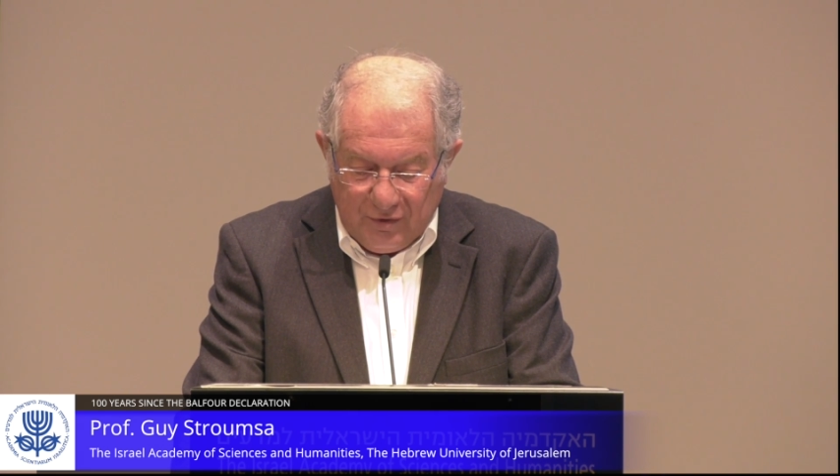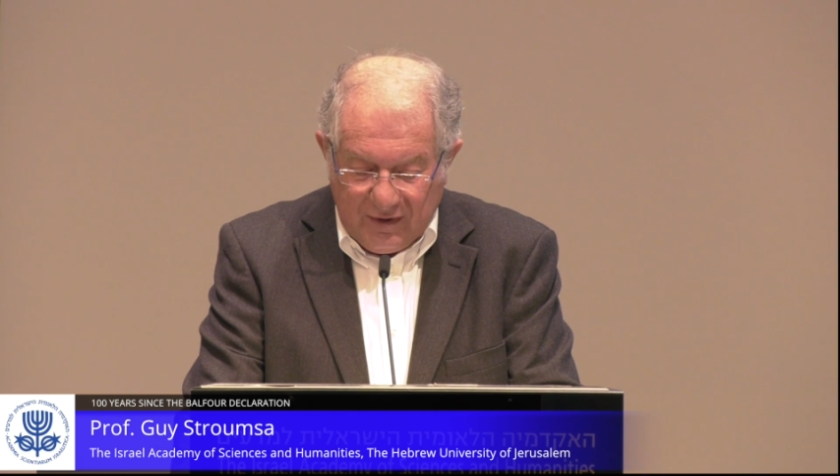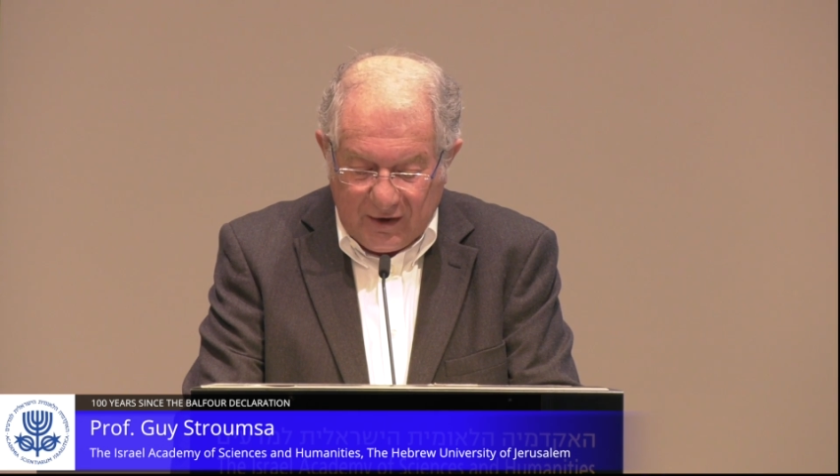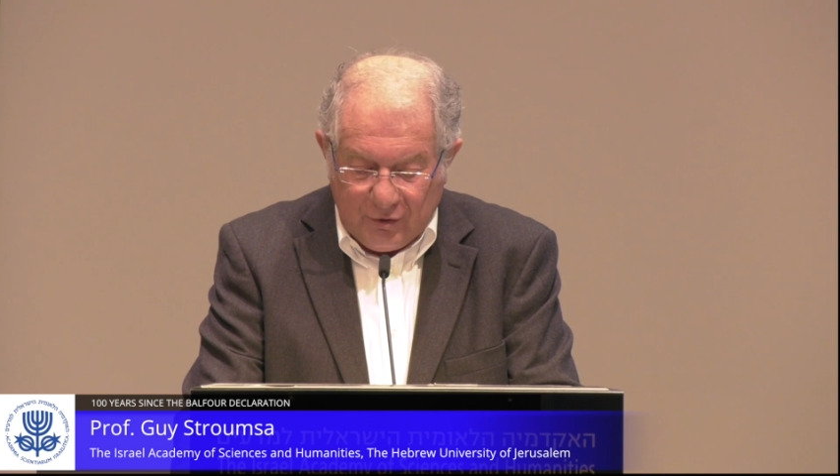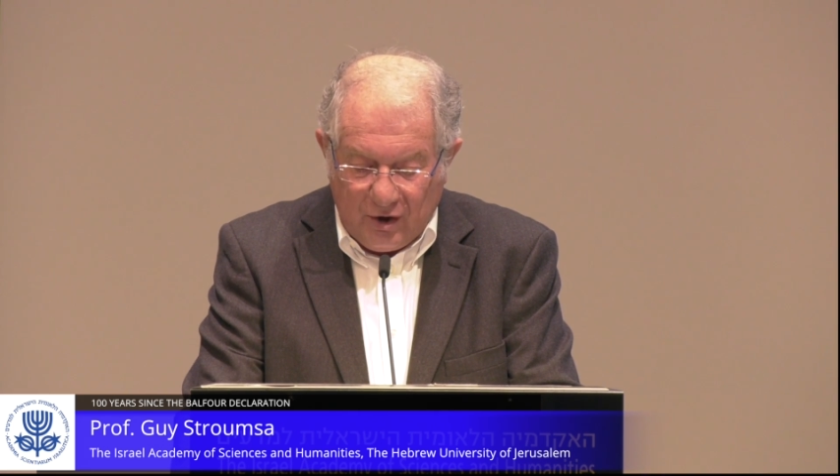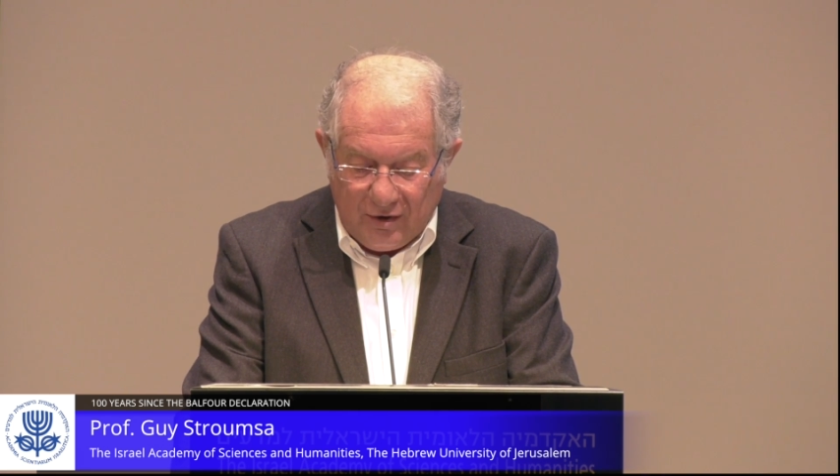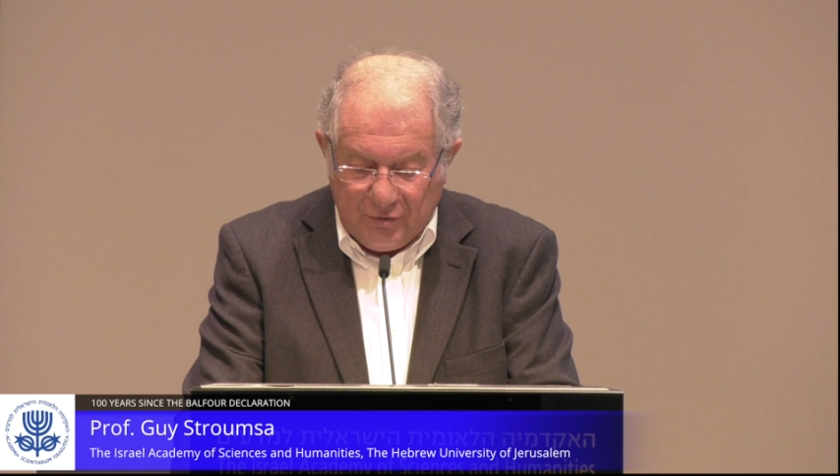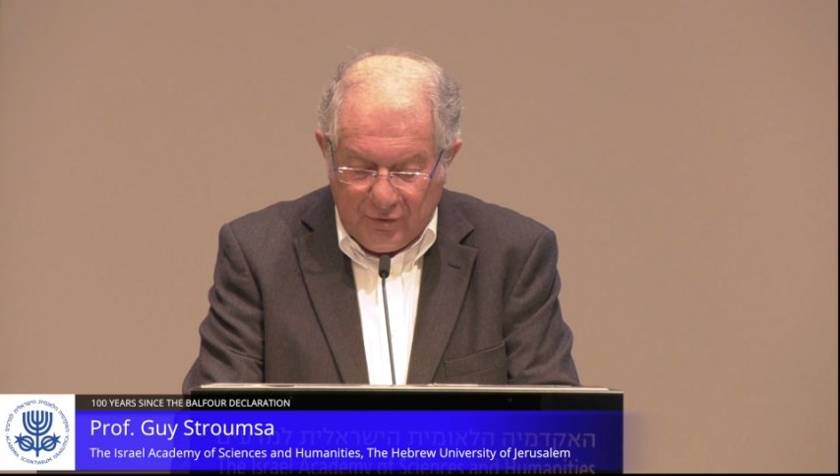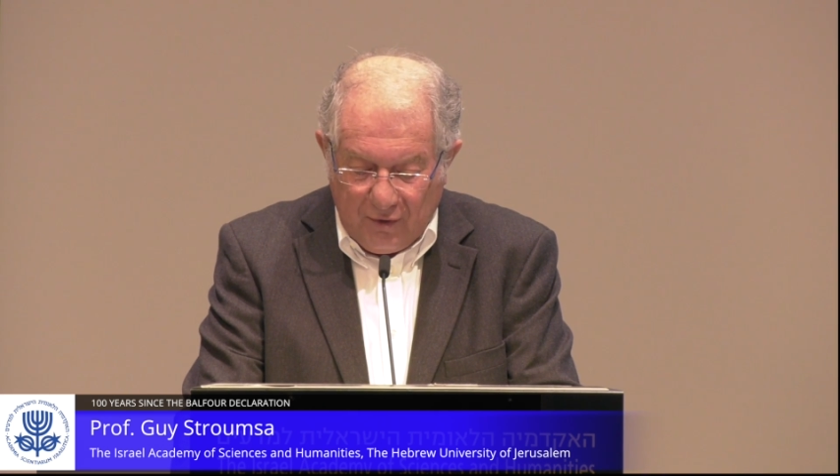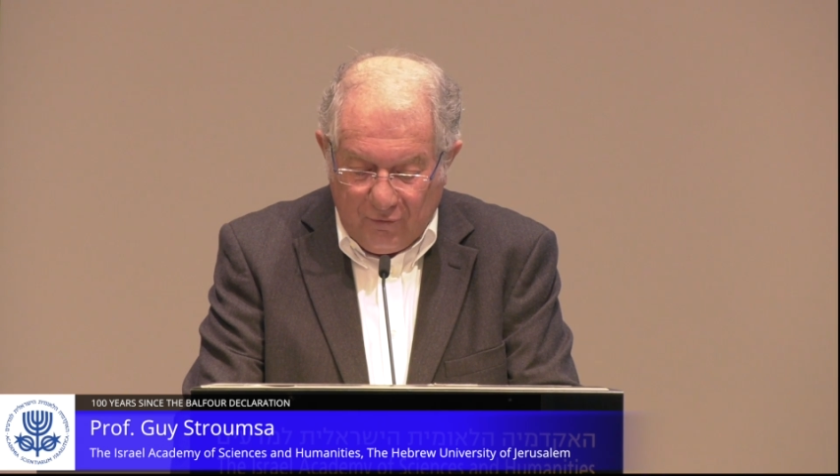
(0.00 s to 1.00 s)
their
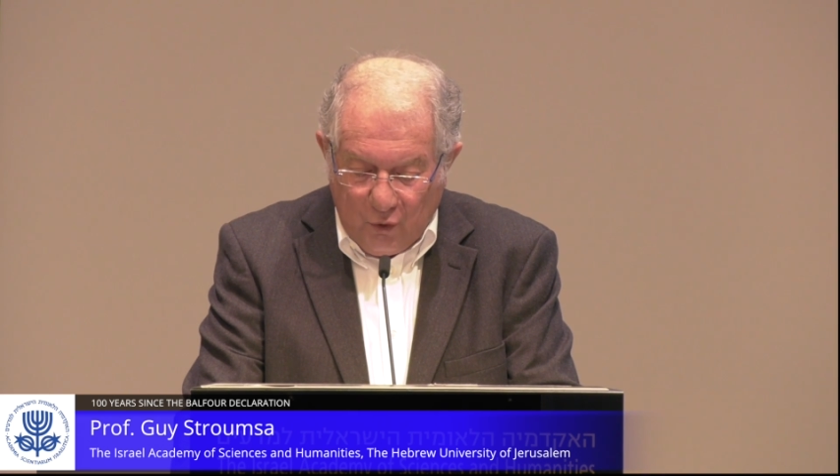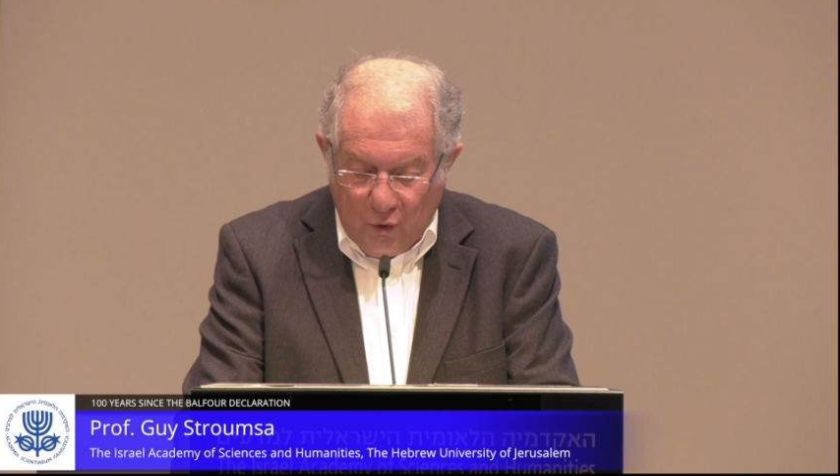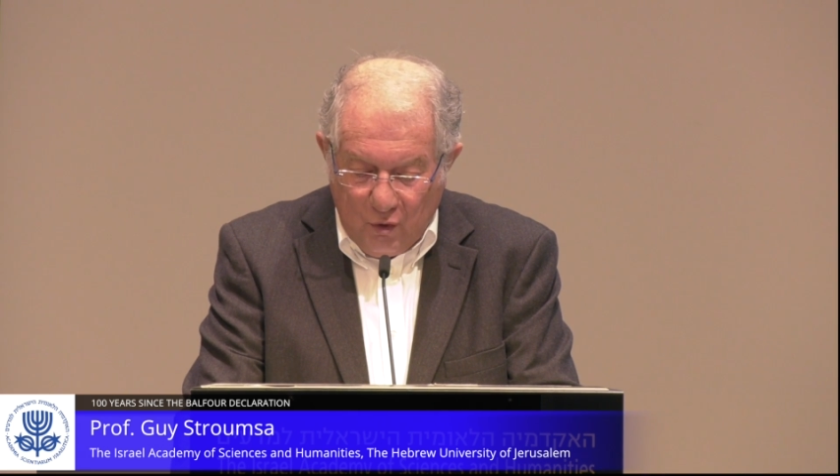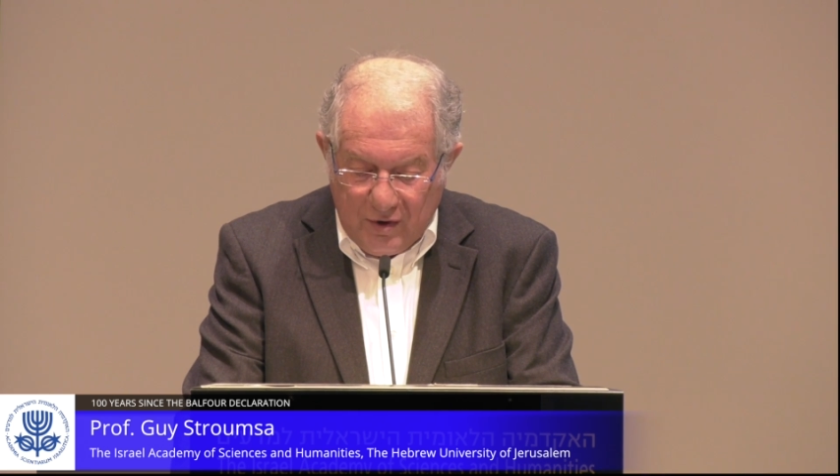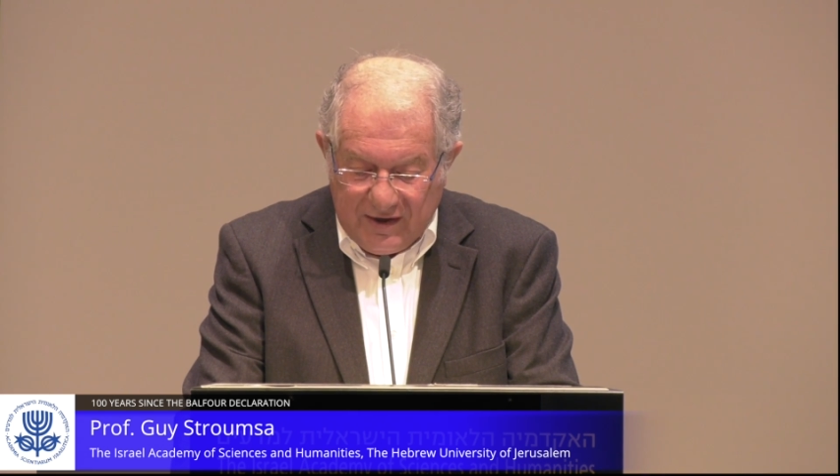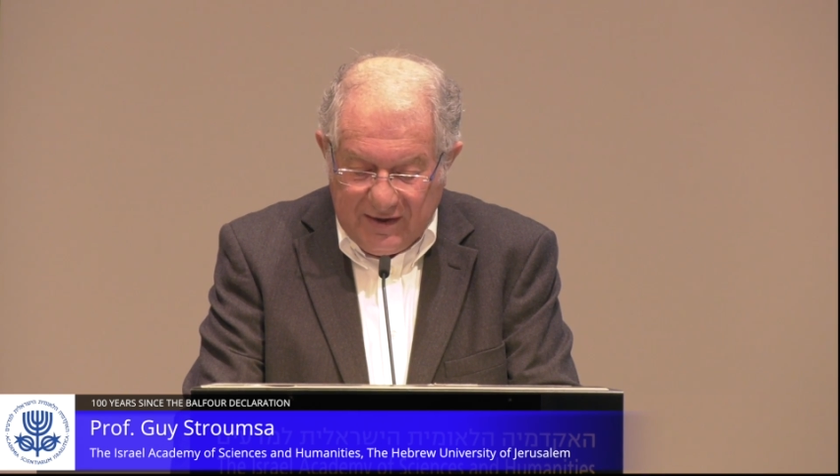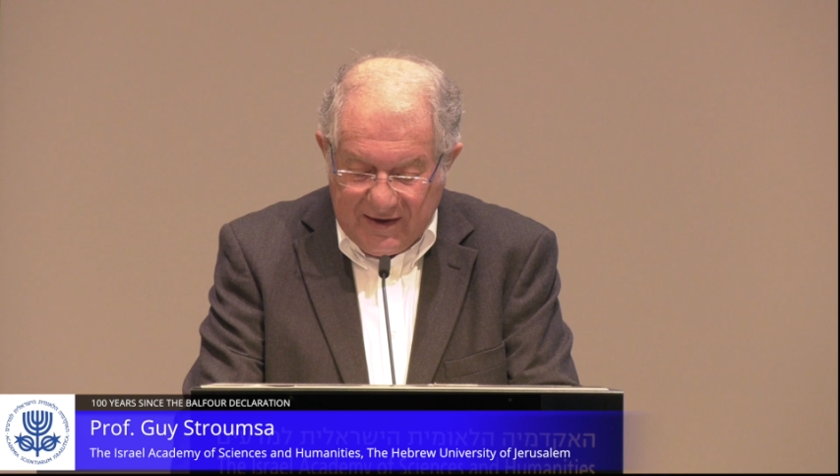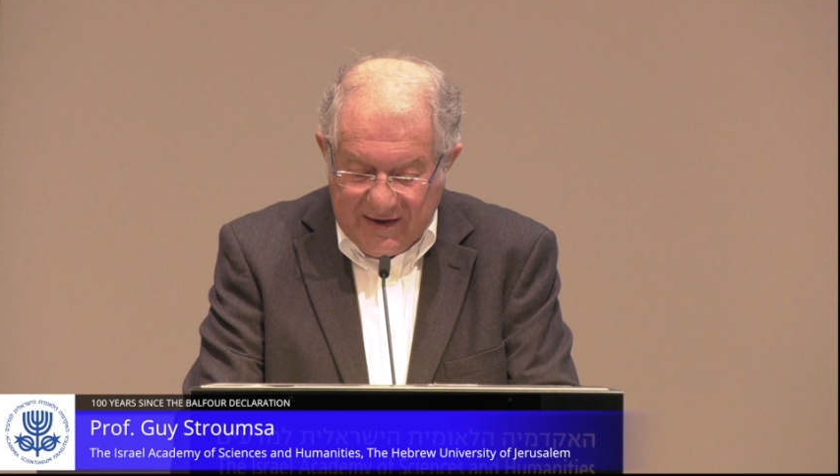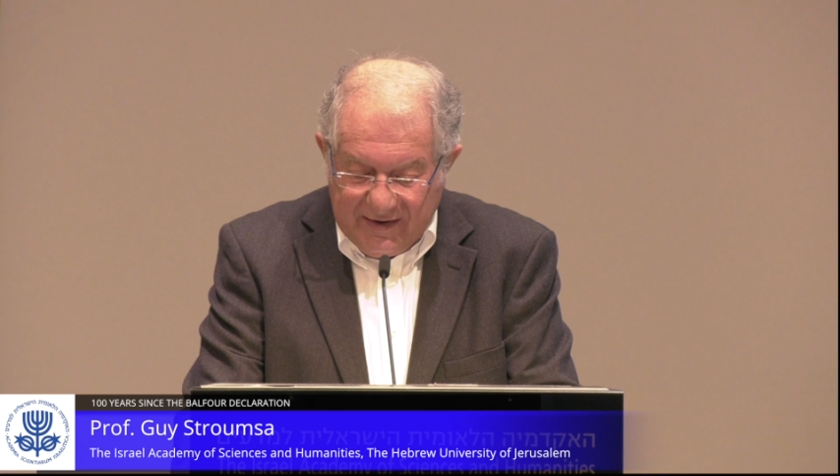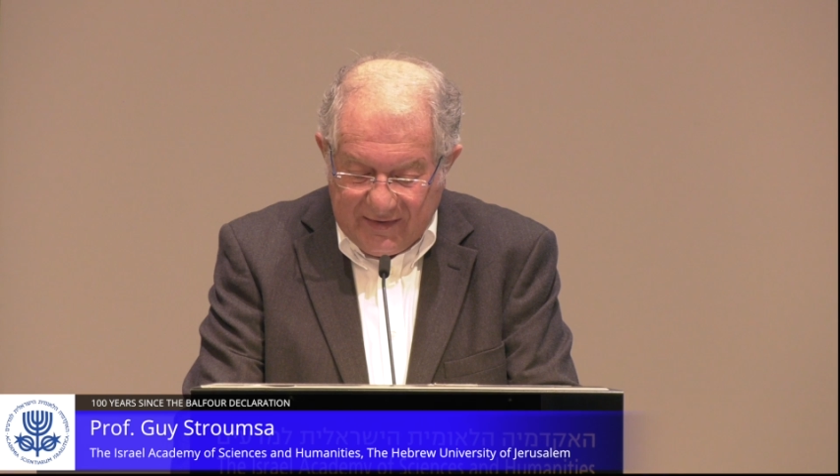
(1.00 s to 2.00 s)
country of old in
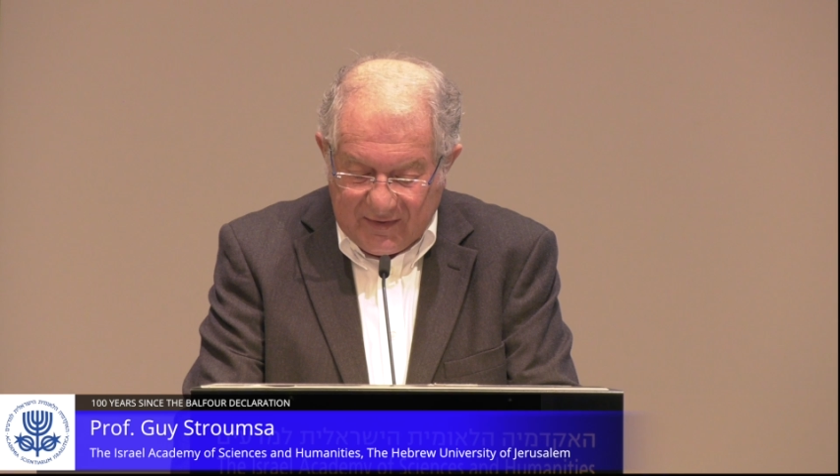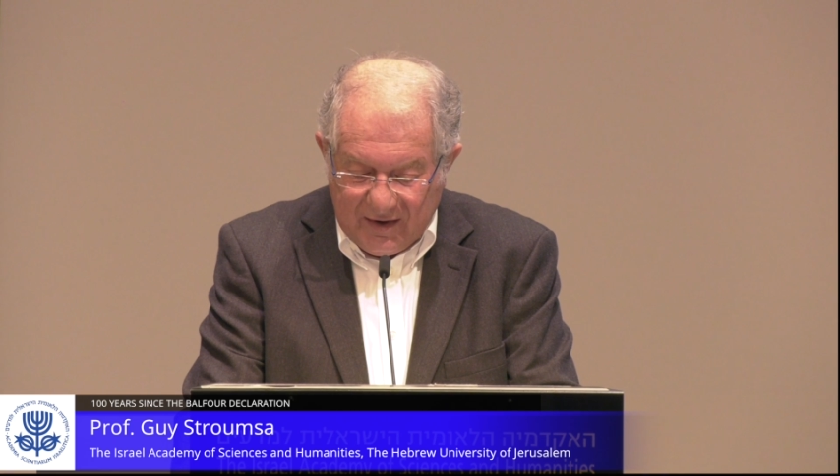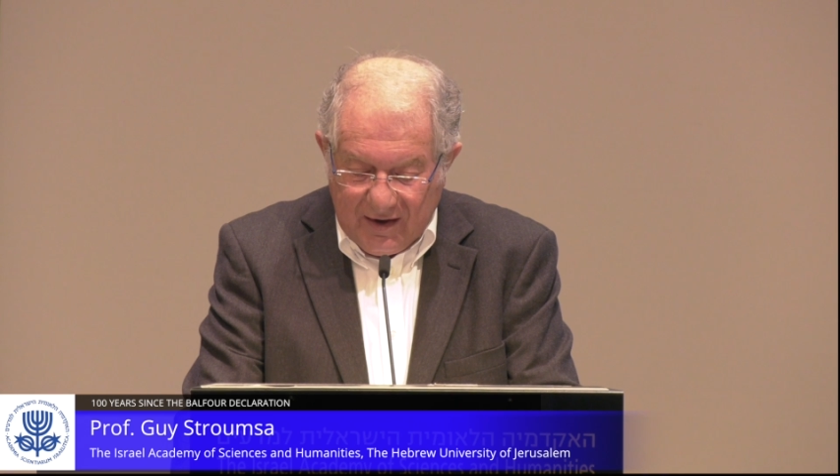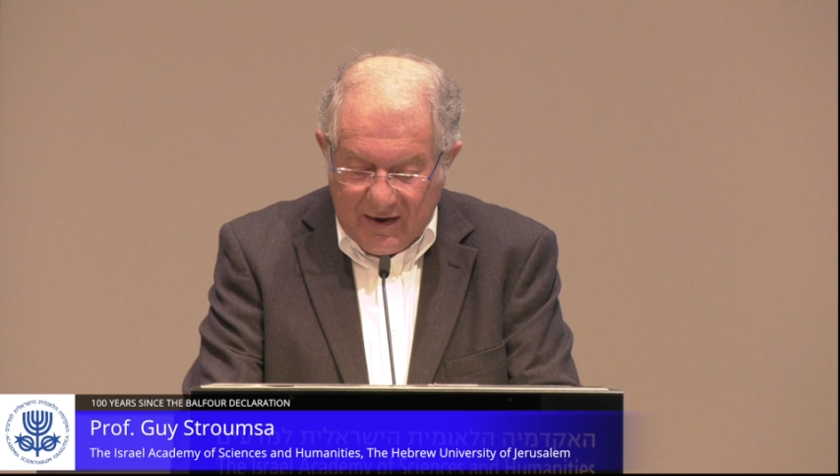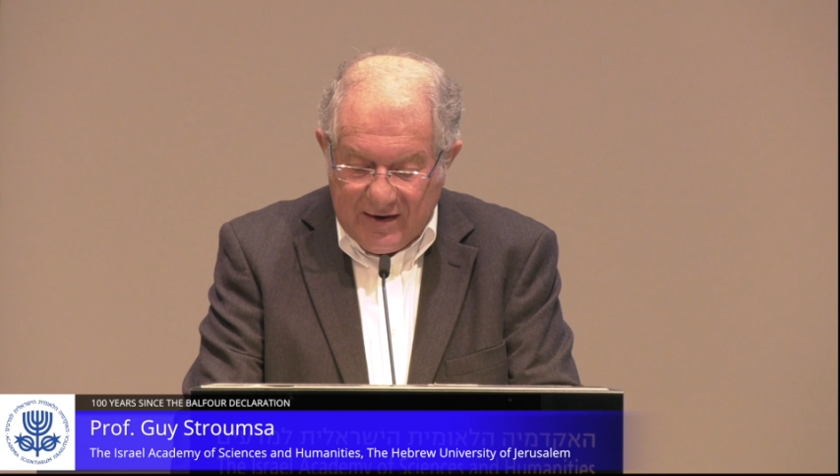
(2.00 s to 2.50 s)
the East